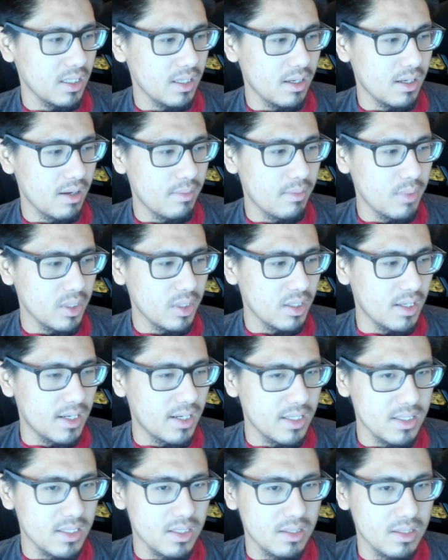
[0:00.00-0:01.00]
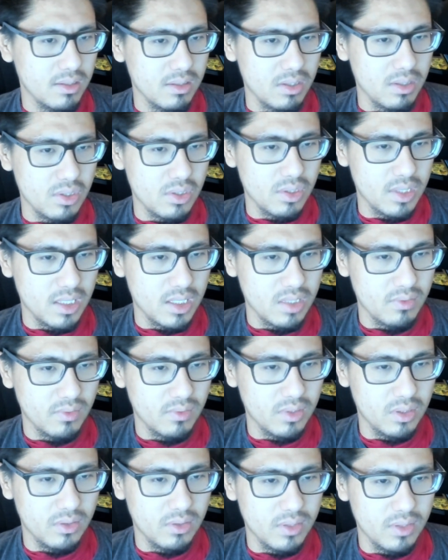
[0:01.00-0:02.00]
I've been constantly stressed for
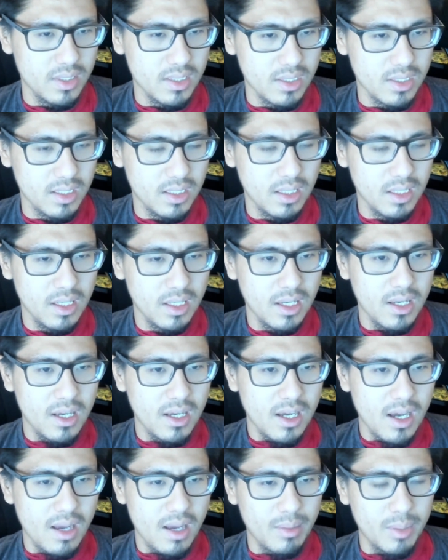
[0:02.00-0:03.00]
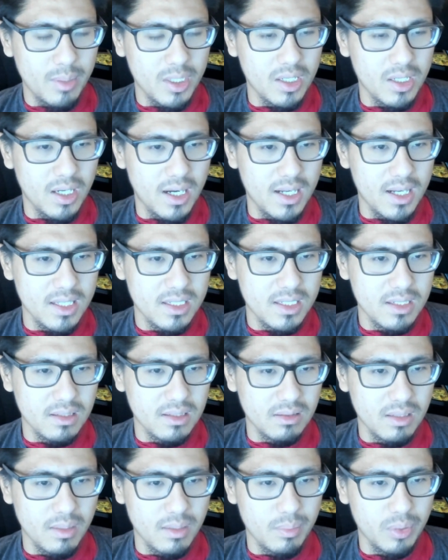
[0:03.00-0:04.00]
no reason. I've been
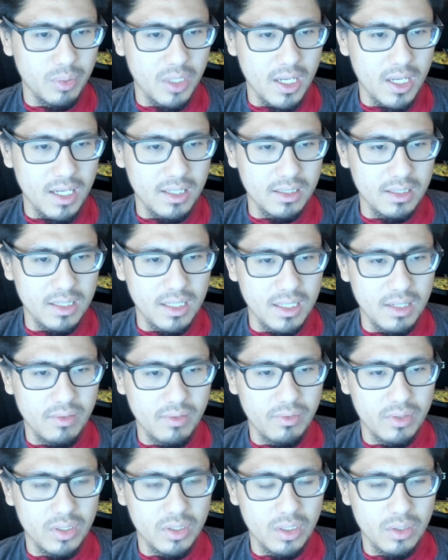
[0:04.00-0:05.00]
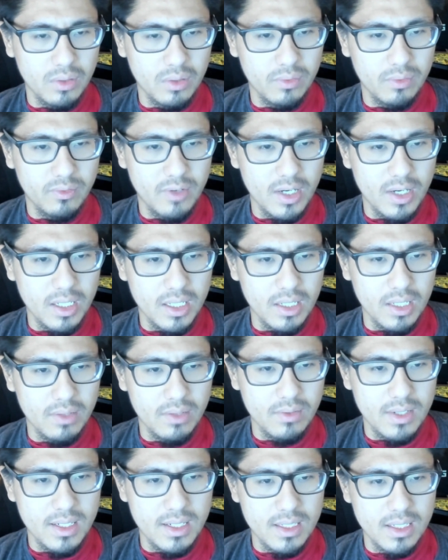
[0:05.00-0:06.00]
constantly playing League for no fucking
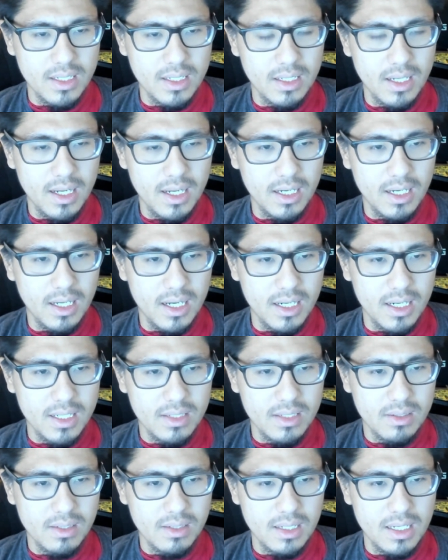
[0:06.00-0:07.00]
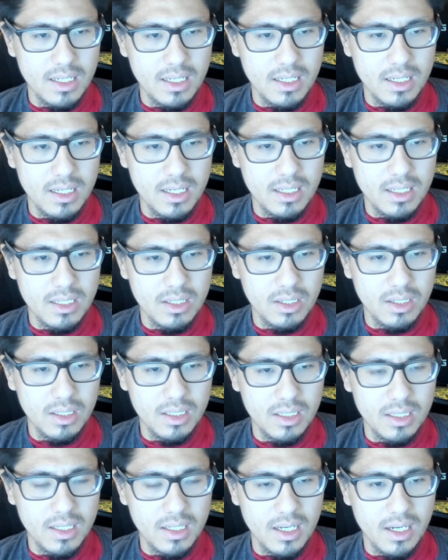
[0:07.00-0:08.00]
reason. And honestly, it, it's starting
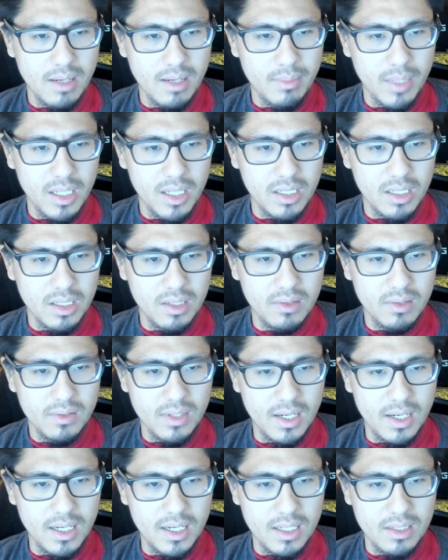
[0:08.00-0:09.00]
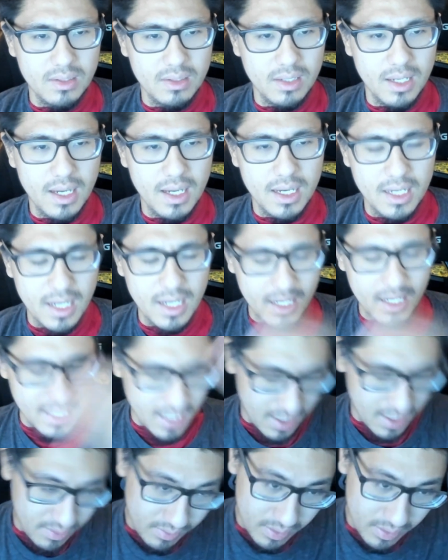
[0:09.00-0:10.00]
to get on my nerves, honestly. I, I
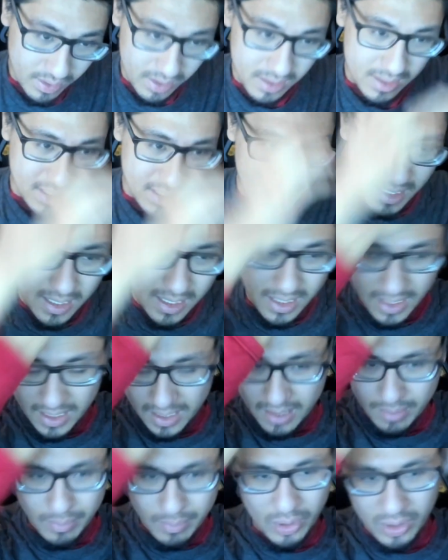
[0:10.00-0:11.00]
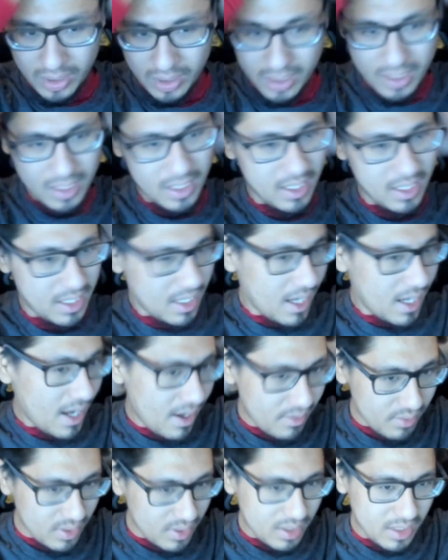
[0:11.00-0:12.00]
can't really take it anymore. I
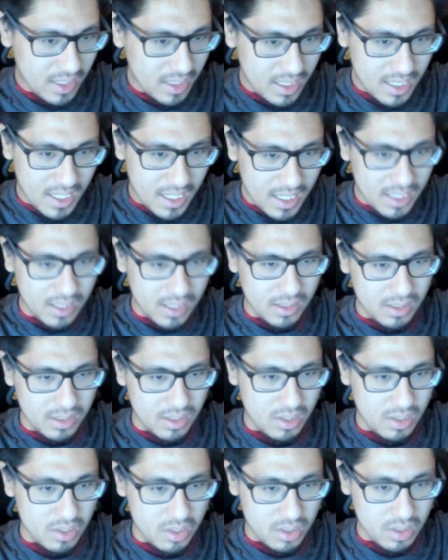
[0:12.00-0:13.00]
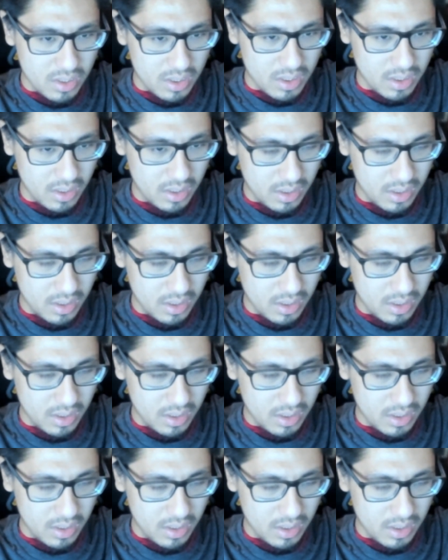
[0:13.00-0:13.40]
really gotta just...